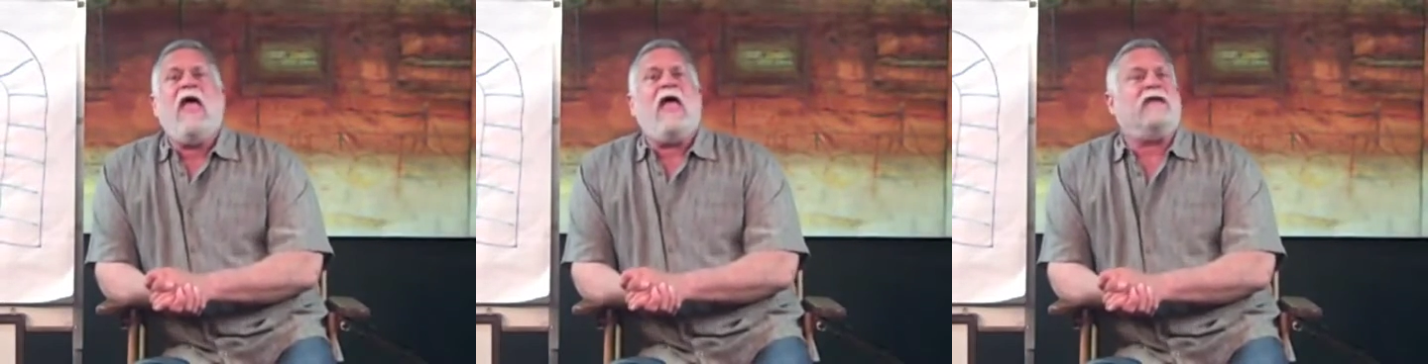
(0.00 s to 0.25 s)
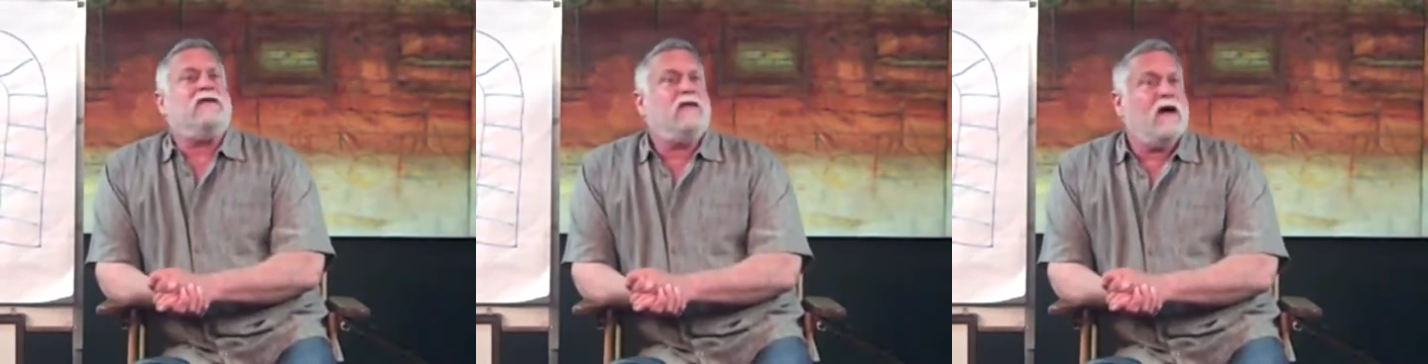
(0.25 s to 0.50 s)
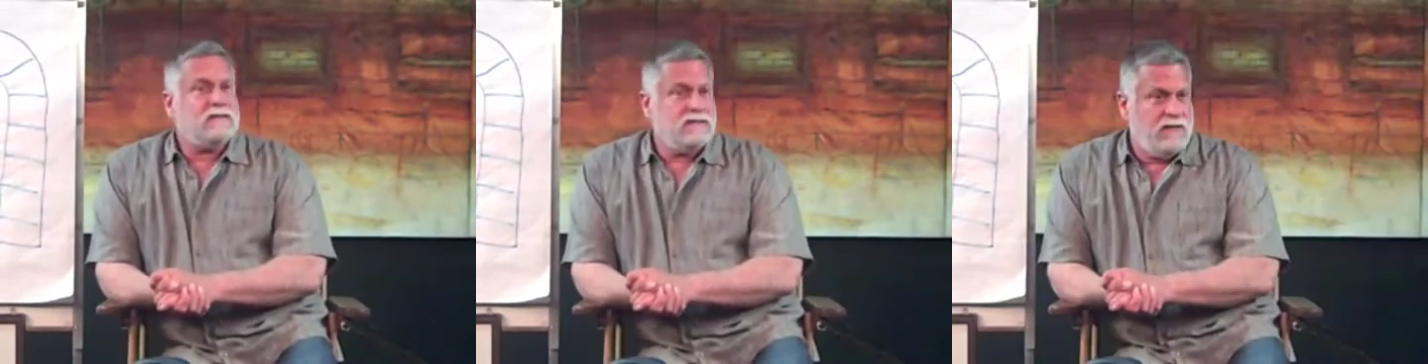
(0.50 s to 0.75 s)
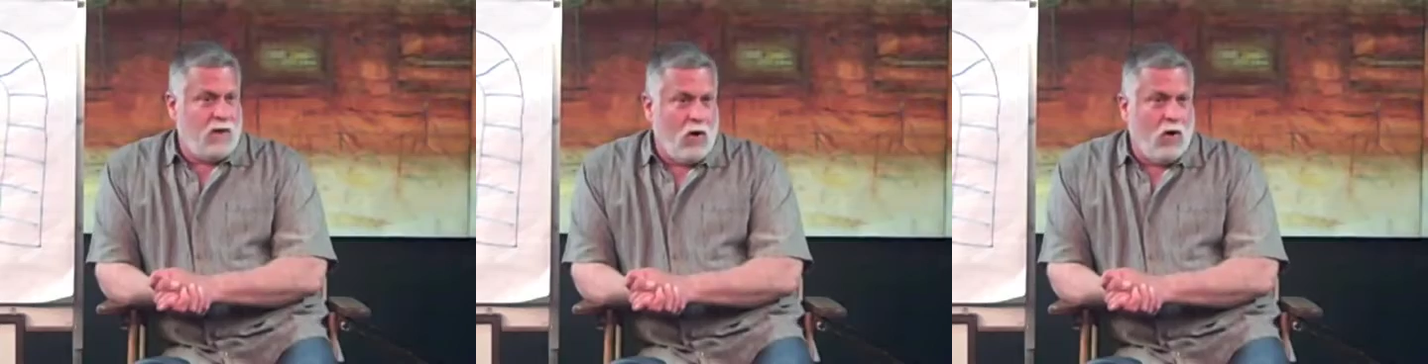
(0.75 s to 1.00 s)
It
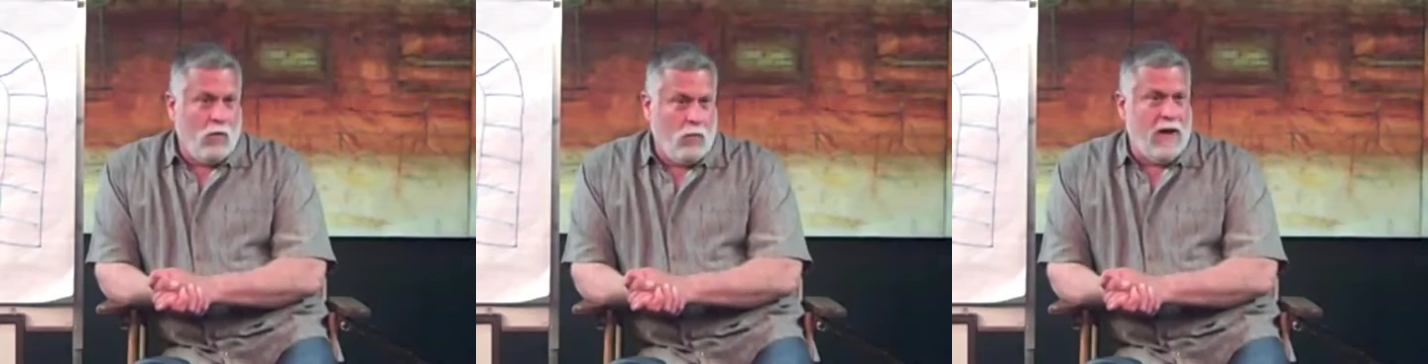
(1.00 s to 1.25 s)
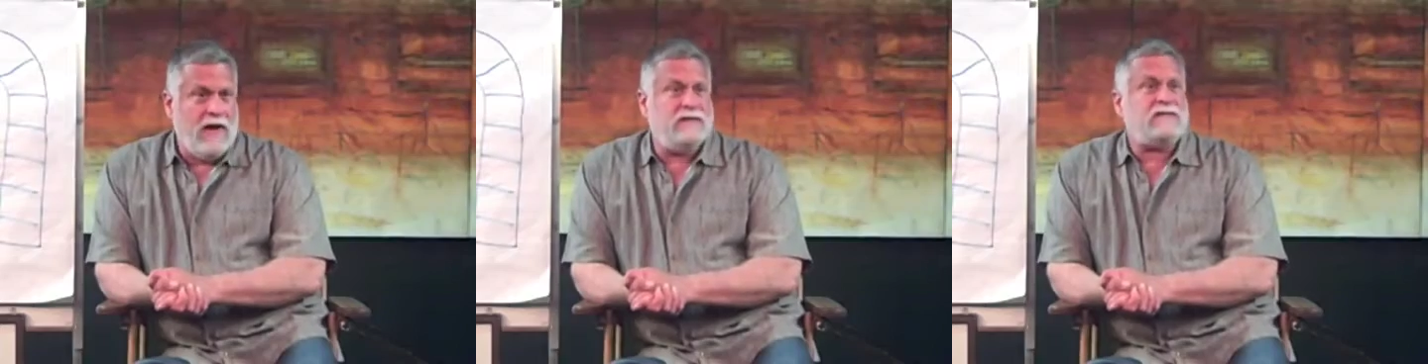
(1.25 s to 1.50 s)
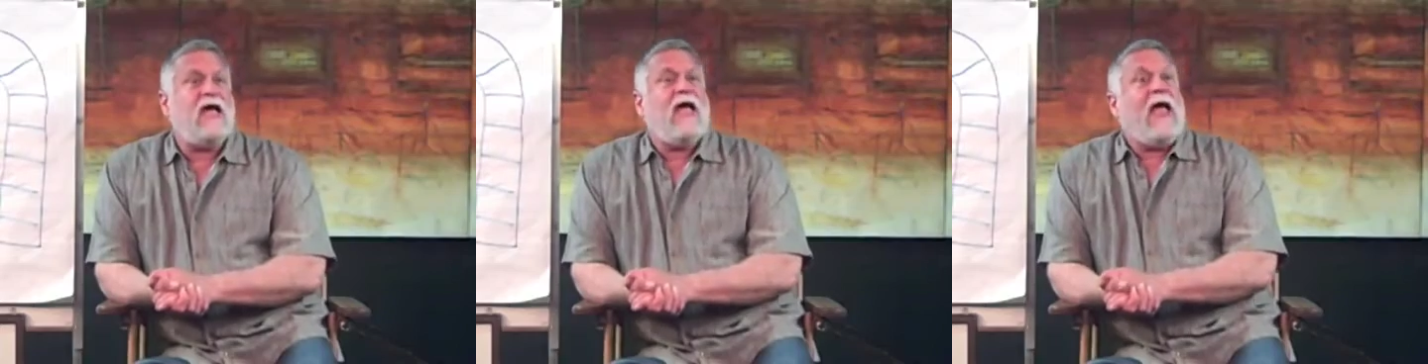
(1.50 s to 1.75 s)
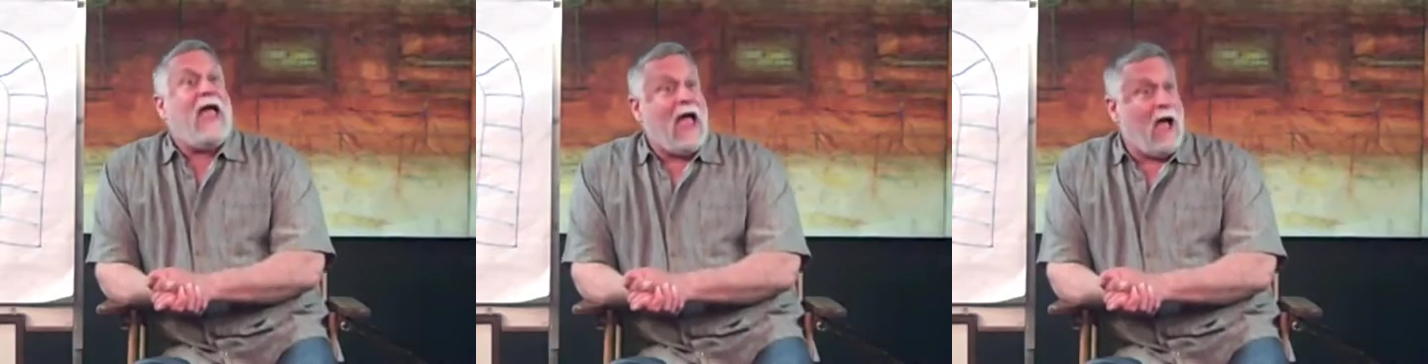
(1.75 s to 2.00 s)
doesn't always
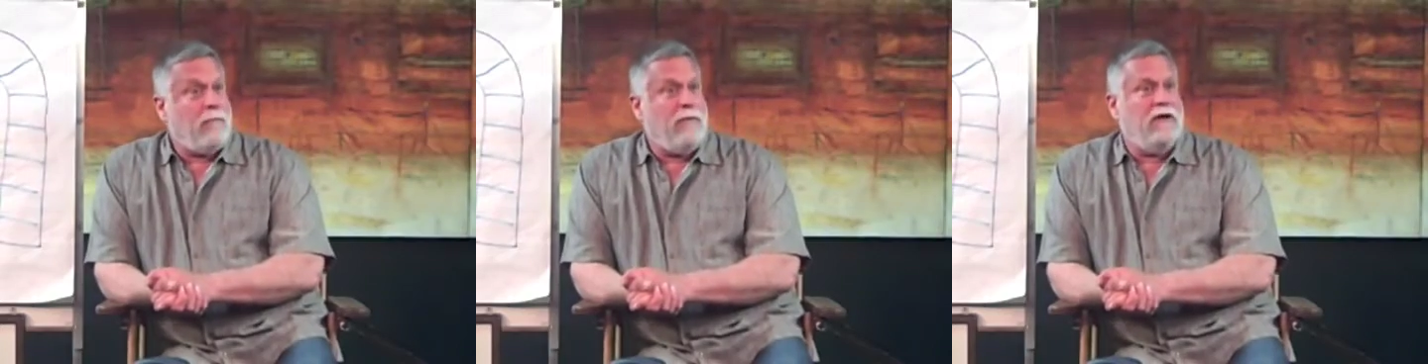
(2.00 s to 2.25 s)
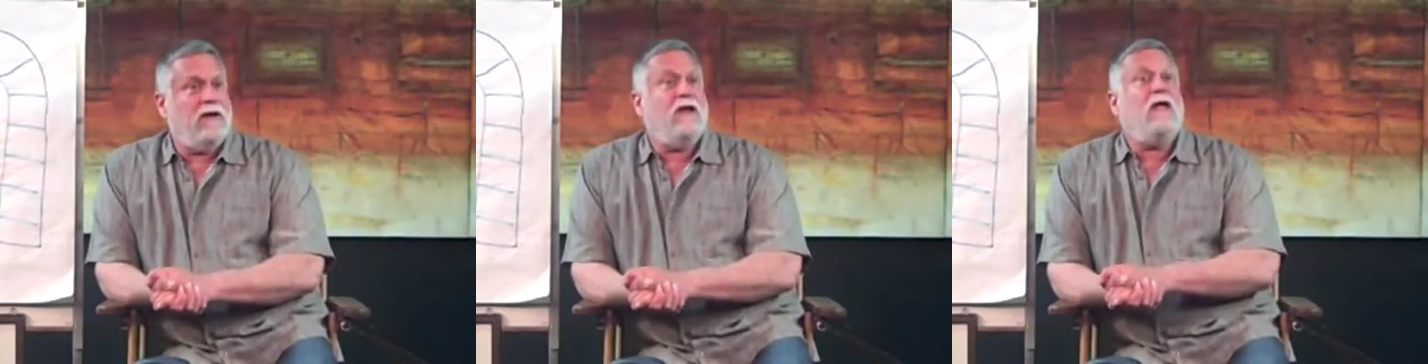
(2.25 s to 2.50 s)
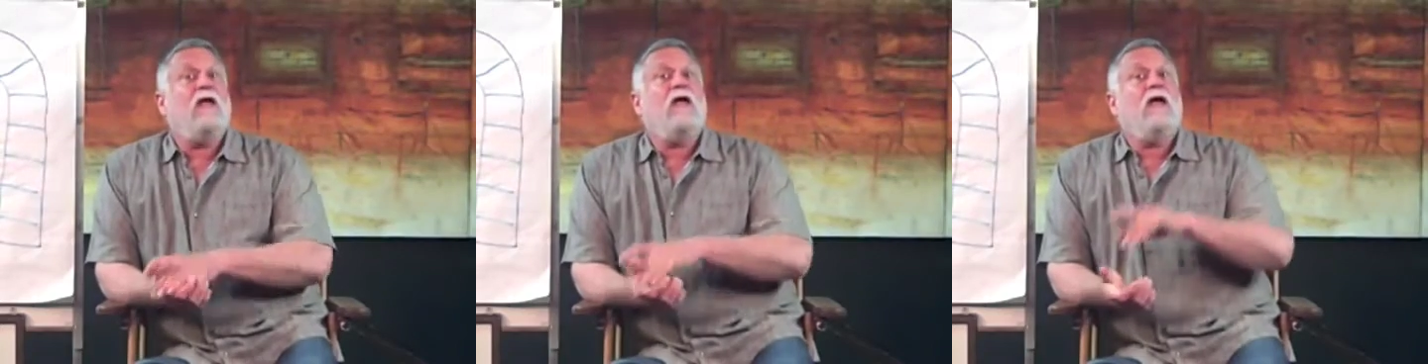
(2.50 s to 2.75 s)
happen